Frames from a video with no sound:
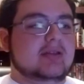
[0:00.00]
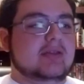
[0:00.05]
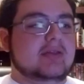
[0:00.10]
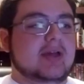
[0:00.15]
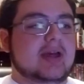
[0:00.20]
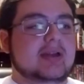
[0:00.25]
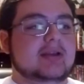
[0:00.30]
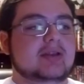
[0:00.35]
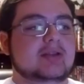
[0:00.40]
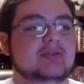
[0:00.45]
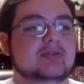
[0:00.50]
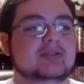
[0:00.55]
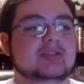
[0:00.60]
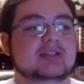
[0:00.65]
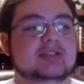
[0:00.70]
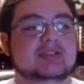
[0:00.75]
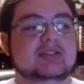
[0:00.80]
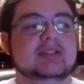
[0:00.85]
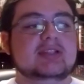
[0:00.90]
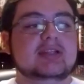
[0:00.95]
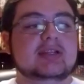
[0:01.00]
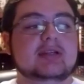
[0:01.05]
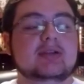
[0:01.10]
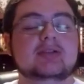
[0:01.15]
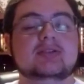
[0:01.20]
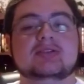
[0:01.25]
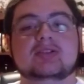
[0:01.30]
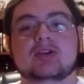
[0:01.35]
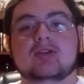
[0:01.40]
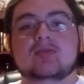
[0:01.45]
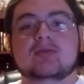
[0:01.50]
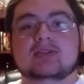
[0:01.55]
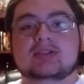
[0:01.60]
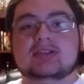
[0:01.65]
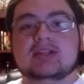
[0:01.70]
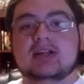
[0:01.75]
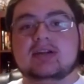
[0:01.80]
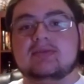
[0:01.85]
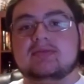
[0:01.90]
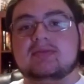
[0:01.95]
then you succeed. So
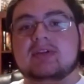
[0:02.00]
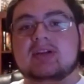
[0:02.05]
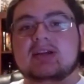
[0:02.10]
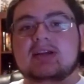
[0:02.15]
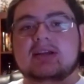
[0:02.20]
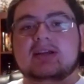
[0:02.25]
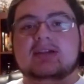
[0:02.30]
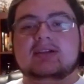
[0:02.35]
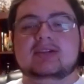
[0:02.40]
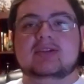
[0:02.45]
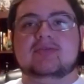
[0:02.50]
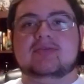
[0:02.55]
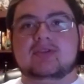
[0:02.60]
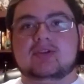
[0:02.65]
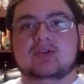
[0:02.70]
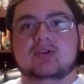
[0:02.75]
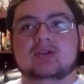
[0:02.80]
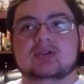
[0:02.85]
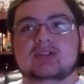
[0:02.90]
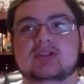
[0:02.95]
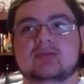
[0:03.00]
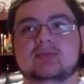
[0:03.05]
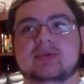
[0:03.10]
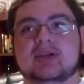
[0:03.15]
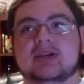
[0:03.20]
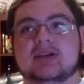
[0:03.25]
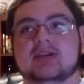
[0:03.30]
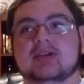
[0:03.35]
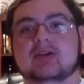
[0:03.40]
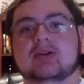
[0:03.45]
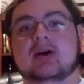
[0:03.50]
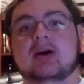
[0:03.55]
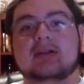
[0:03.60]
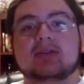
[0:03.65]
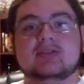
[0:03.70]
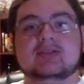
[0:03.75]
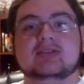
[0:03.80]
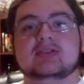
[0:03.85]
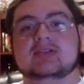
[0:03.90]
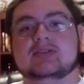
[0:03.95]
instead of difficulty being,
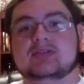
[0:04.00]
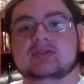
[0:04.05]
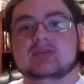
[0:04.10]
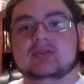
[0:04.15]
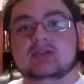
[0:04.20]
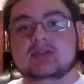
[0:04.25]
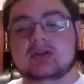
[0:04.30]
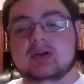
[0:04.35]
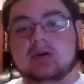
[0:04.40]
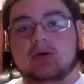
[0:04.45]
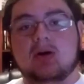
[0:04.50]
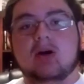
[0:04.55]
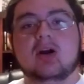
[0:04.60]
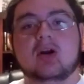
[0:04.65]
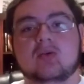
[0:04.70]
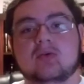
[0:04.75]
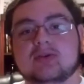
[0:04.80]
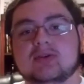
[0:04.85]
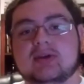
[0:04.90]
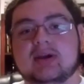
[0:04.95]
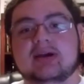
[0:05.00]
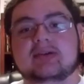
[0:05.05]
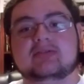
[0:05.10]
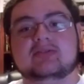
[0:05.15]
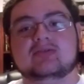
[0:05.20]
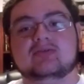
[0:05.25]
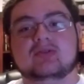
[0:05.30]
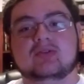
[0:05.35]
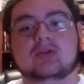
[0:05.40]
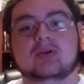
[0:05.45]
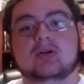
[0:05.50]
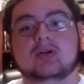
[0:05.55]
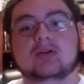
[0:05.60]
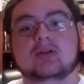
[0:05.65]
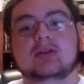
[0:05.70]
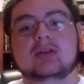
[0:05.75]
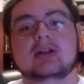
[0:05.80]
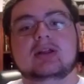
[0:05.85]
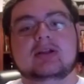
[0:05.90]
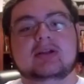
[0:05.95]
this is, a hard one, you have to
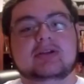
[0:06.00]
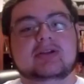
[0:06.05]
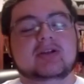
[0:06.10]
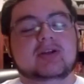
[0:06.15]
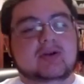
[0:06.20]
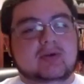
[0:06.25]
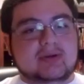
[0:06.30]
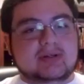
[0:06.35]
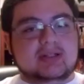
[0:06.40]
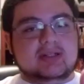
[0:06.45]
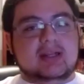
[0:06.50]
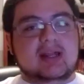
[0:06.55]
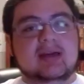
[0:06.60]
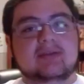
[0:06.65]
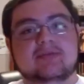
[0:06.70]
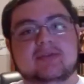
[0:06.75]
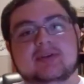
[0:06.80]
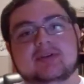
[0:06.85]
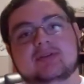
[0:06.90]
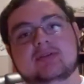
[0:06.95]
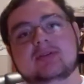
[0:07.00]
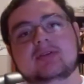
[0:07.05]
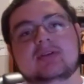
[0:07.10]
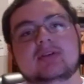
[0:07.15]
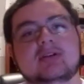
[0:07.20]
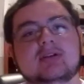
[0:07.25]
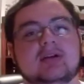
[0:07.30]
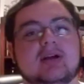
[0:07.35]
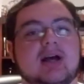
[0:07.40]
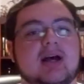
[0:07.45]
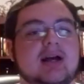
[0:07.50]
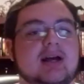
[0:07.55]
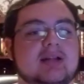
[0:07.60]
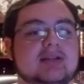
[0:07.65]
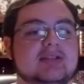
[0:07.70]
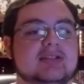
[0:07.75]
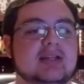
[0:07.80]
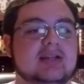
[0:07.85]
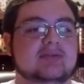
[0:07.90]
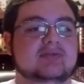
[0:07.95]
roll, an 11
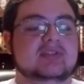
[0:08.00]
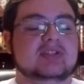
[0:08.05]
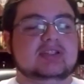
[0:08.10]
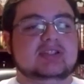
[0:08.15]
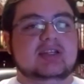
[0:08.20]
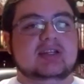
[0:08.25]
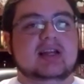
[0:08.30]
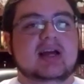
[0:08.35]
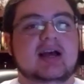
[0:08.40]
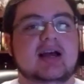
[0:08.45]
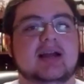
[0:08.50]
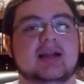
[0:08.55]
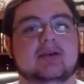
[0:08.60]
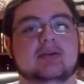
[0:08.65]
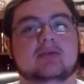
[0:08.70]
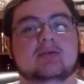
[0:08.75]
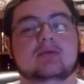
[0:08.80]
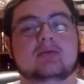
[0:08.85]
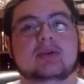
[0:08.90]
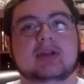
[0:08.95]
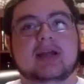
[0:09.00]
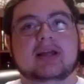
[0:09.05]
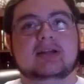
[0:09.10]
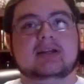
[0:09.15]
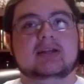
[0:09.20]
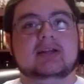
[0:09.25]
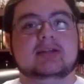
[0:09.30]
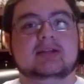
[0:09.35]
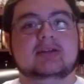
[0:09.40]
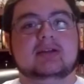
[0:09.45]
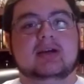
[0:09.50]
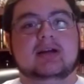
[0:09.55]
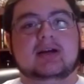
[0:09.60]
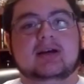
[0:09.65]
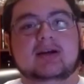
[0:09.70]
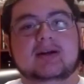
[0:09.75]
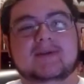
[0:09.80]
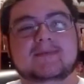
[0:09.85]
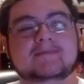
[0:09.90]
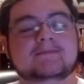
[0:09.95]
instead of just a 9, like in
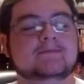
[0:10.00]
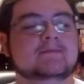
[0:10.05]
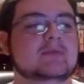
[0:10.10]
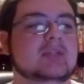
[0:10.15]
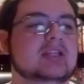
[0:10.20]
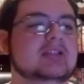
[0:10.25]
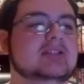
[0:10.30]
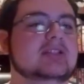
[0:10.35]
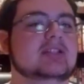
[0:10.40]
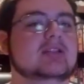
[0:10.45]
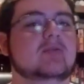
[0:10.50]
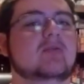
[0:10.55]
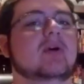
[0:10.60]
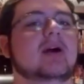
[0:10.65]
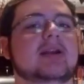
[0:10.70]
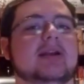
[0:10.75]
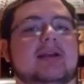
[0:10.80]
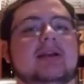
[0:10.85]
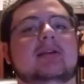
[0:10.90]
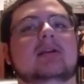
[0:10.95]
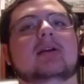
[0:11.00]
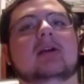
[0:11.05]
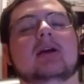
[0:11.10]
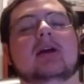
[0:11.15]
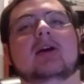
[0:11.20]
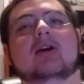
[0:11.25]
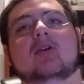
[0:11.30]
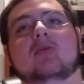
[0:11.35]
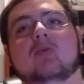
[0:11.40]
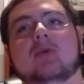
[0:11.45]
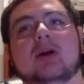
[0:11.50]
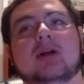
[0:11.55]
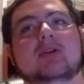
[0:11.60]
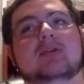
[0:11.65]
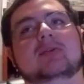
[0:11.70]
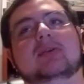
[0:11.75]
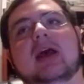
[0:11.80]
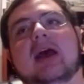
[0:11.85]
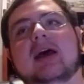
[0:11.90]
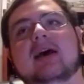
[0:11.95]
D20, where
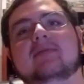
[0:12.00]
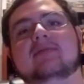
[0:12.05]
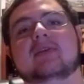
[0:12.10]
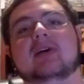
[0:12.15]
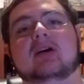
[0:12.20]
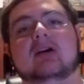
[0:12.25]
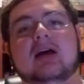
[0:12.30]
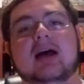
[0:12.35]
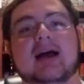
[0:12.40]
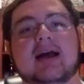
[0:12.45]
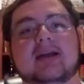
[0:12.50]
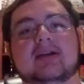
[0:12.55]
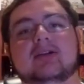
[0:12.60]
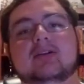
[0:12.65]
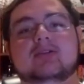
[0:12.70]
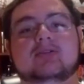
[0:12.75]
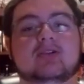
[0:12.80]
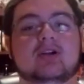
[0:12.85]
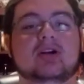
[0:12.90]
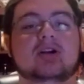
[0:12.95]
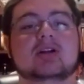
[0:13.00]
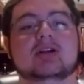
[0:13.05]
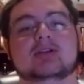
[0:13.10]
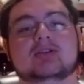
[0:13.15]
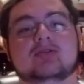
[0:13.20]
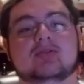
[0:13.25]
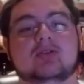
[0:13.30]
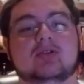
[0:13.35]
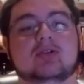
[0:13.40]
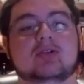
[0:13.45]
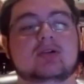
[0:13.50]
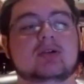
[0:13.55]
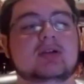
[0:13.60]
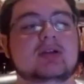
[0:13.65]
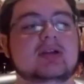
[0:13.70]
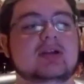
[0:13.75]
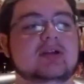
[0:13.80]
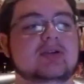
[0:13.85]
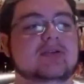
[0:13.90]
you have a higher target goal.